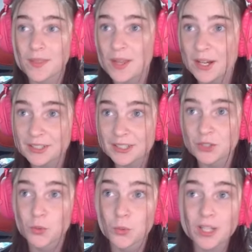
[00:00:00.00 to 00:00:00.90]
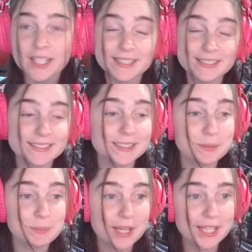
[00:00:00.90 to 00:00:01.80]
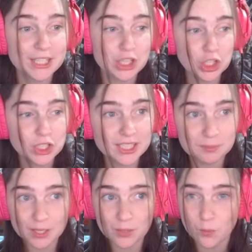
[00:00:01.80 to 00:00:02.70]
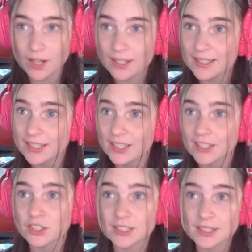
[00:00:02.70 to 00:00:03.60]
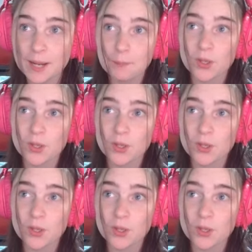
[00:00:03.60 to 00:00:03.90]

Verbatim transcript: the ingredients to make it look like blood. Why didn't it just come